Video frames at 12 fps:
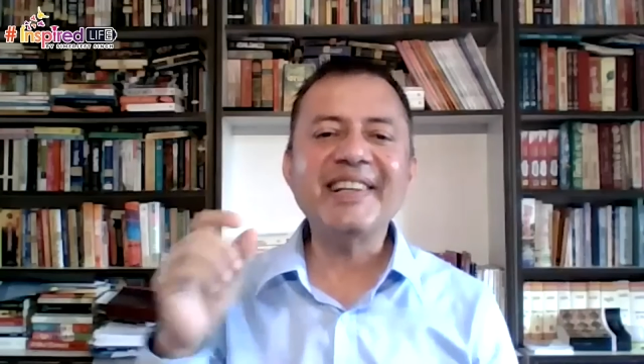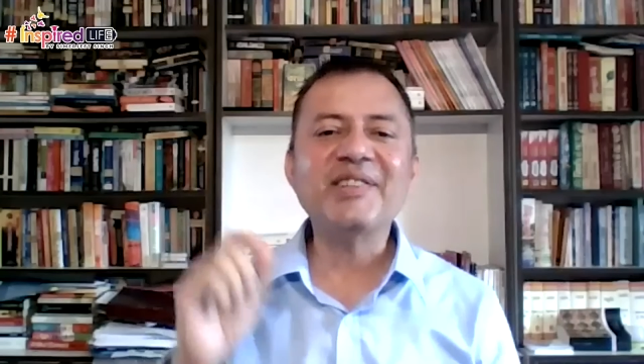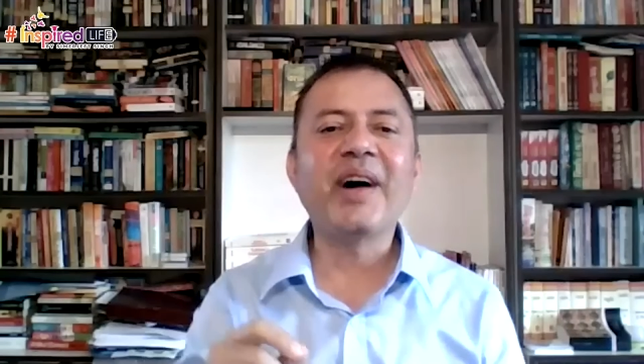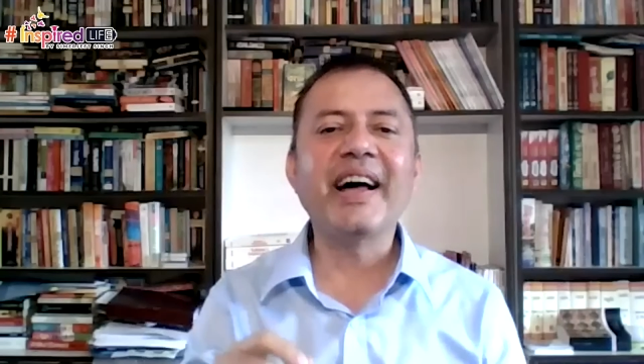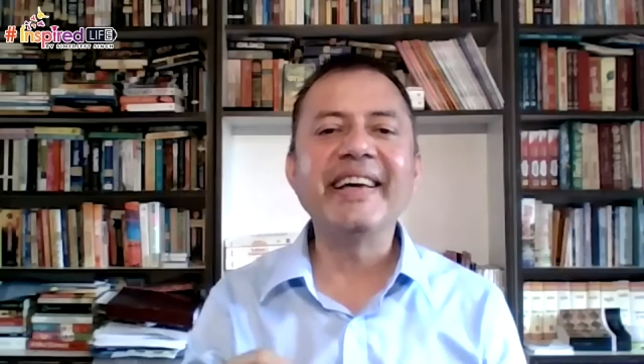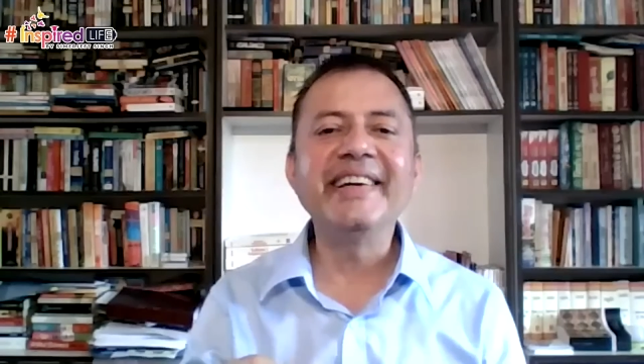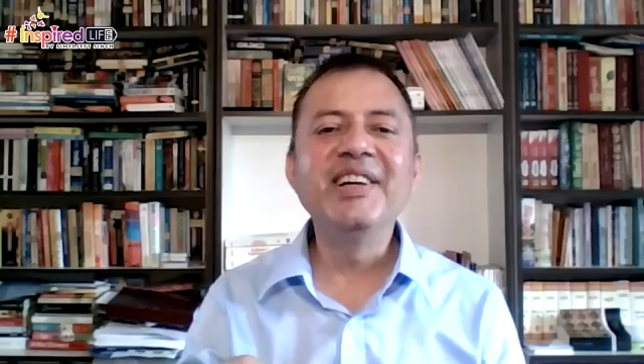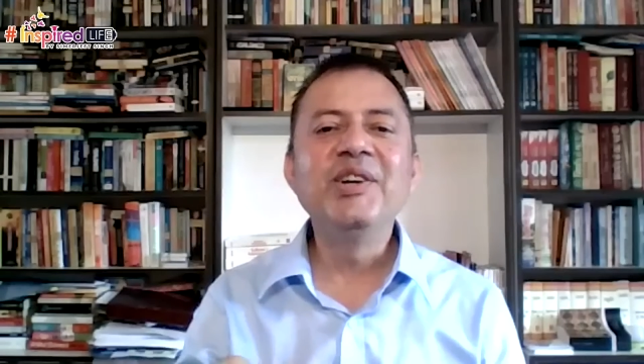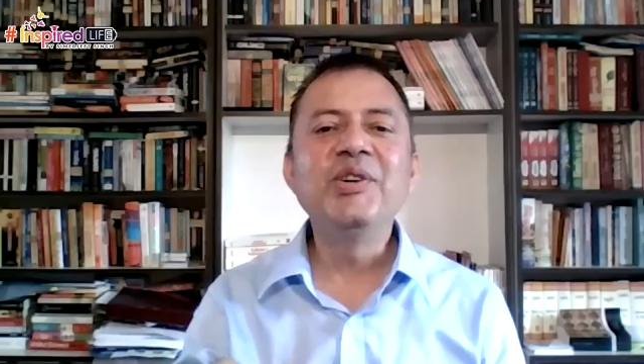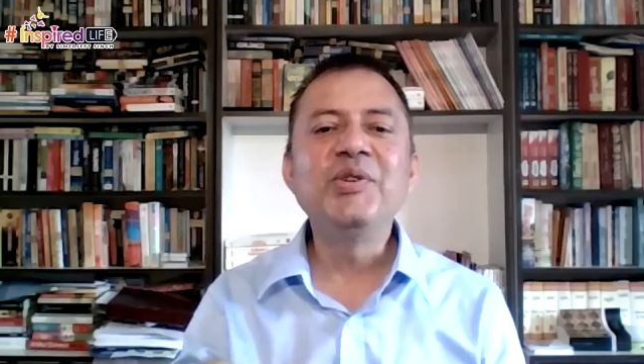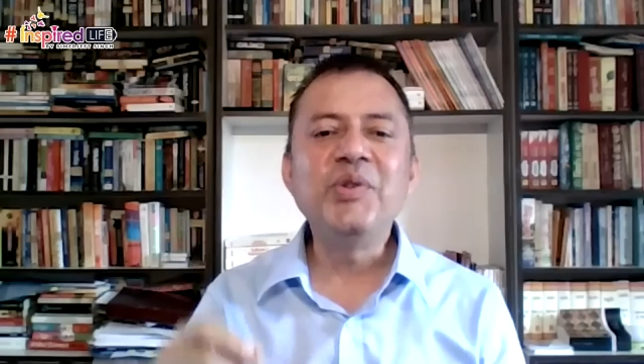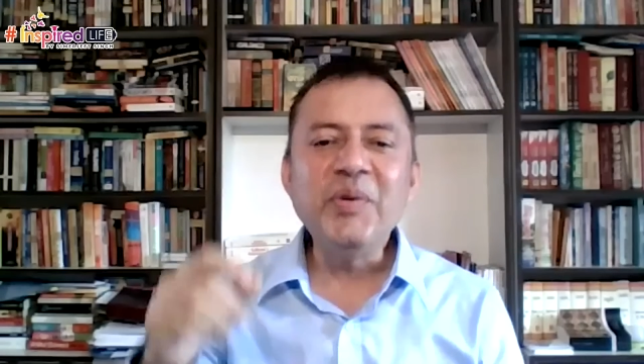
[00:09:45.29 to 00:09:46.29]
Is
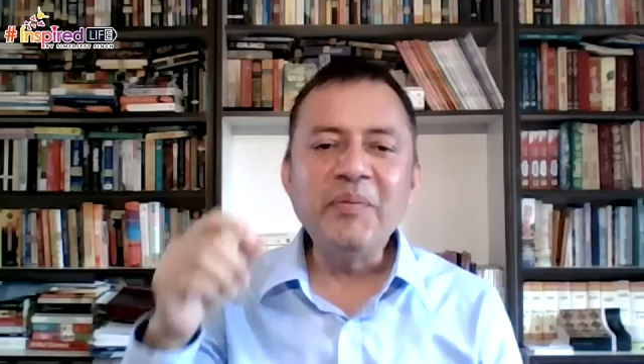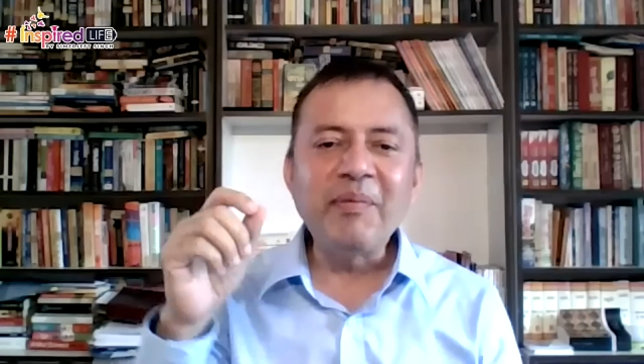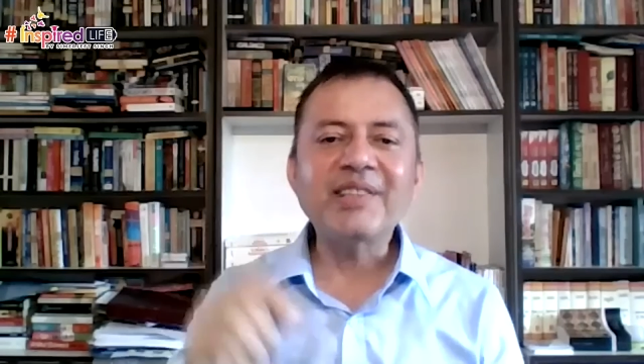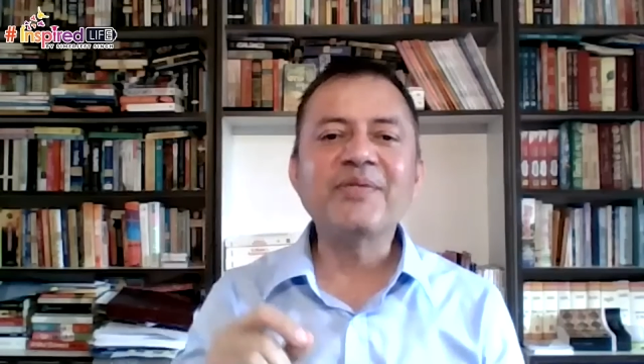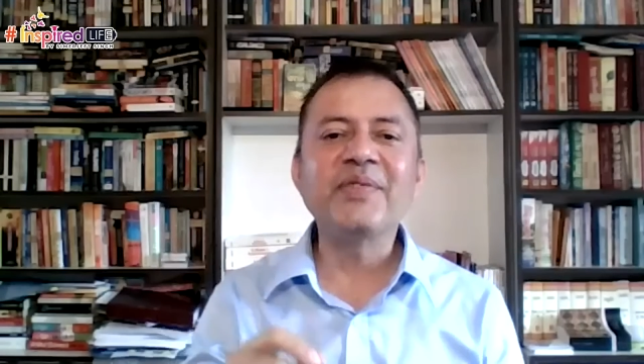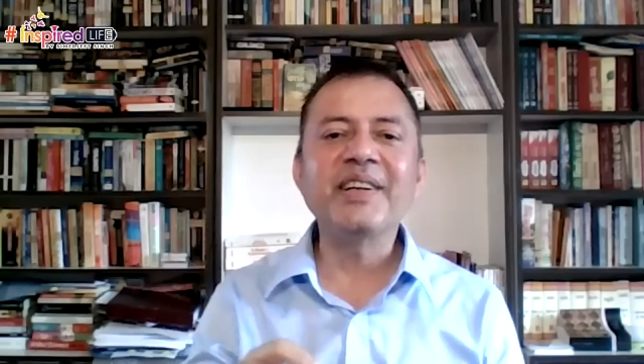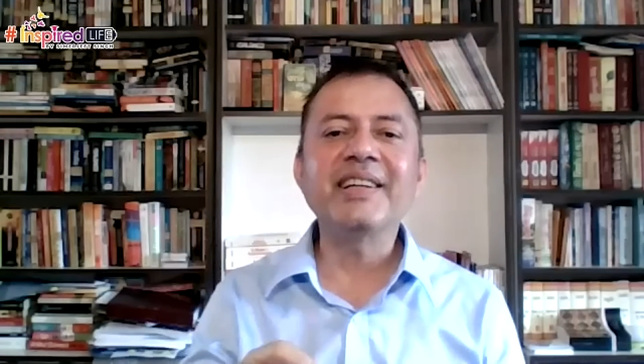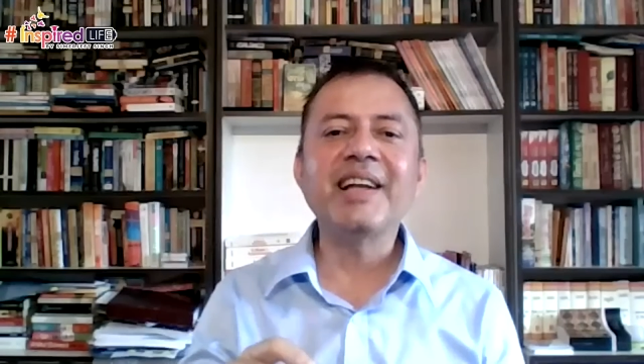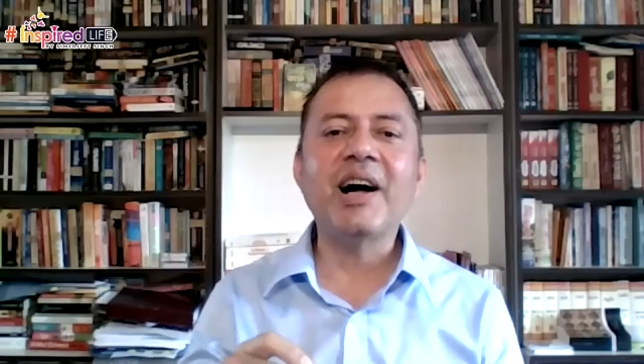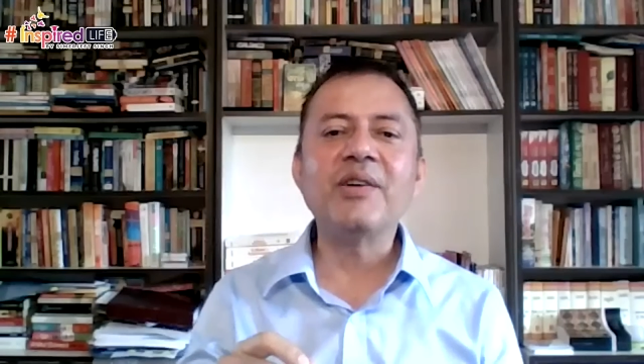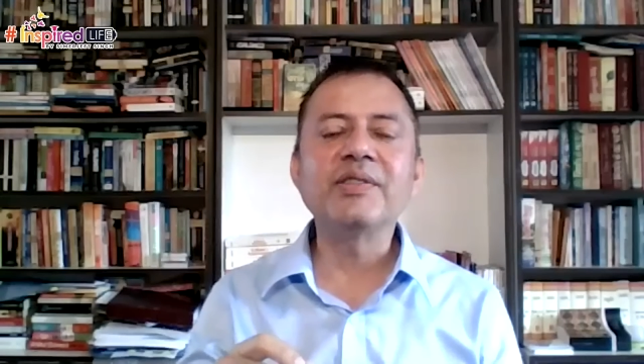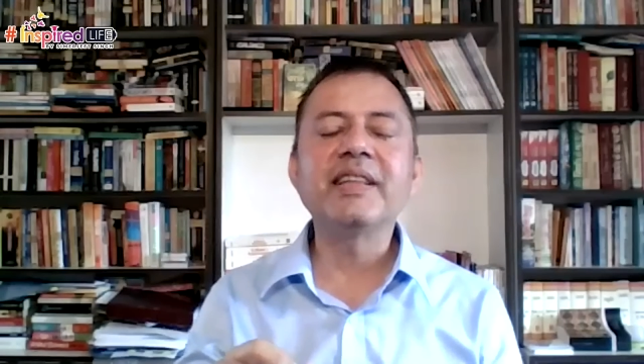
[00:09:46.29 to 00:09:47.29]
why you must figure
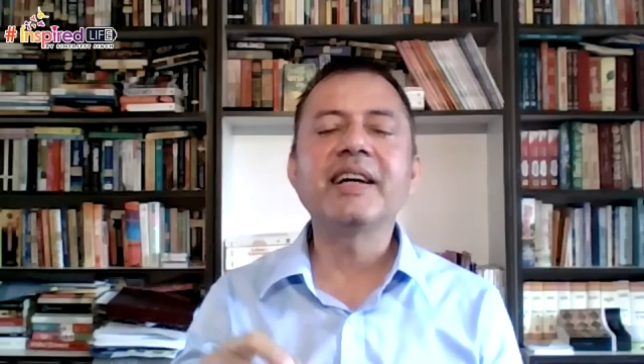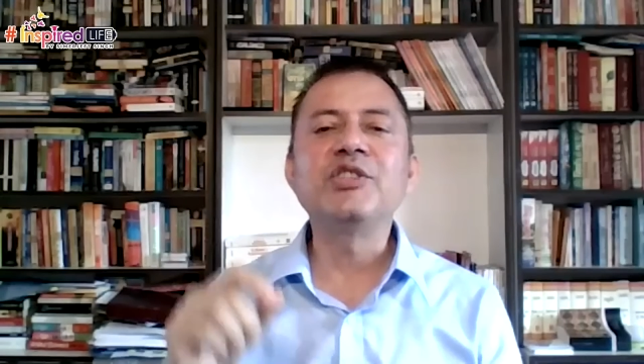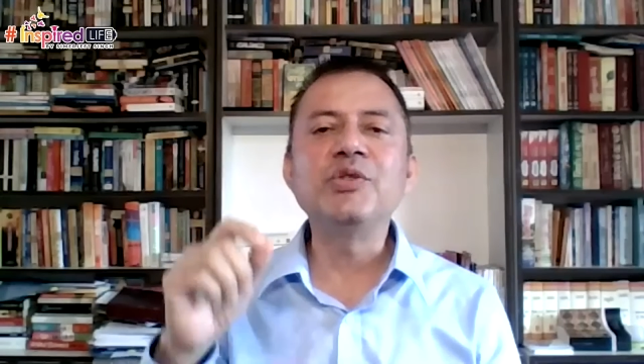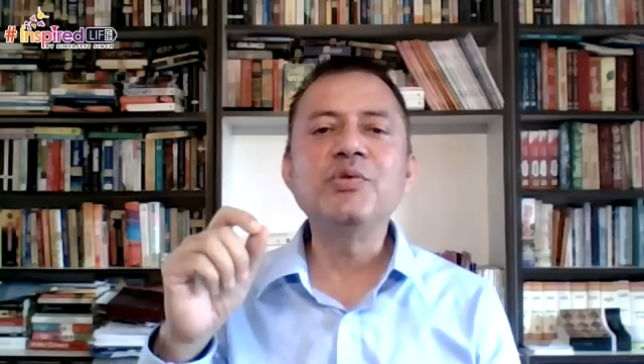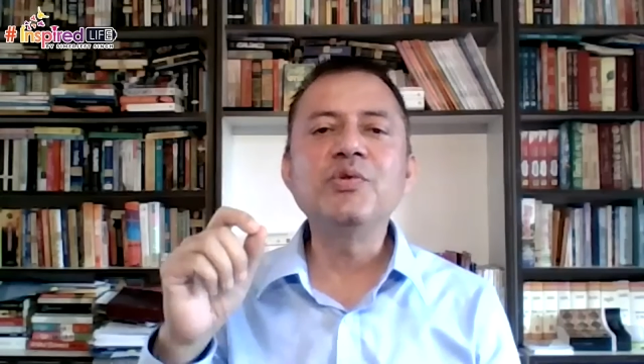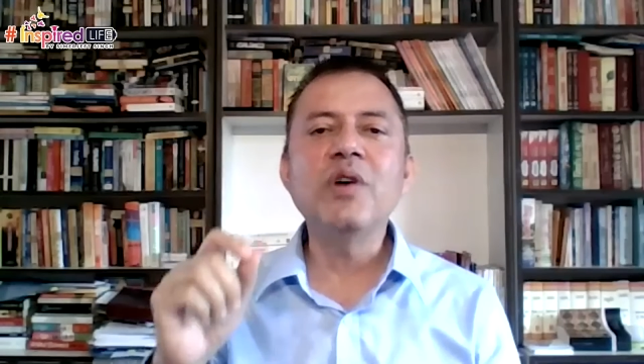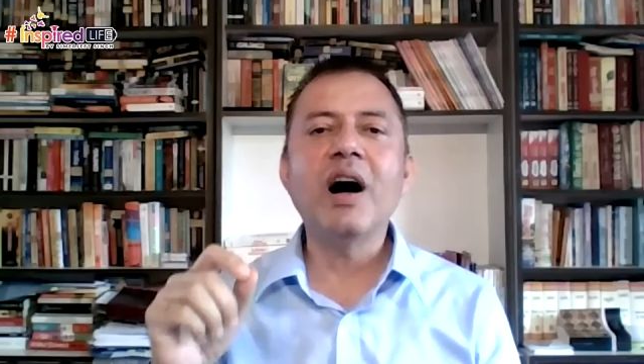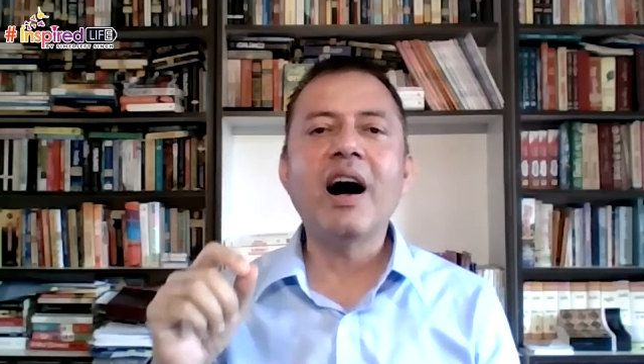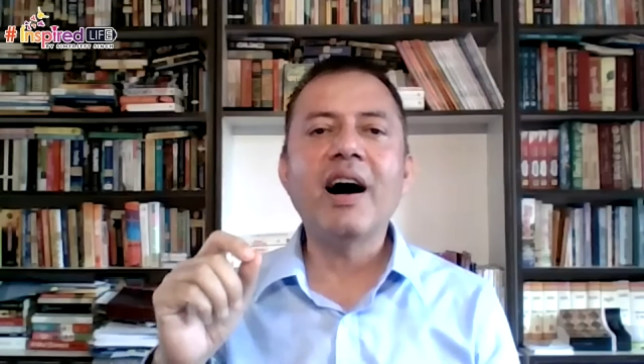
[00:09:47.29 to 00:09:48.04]
out that you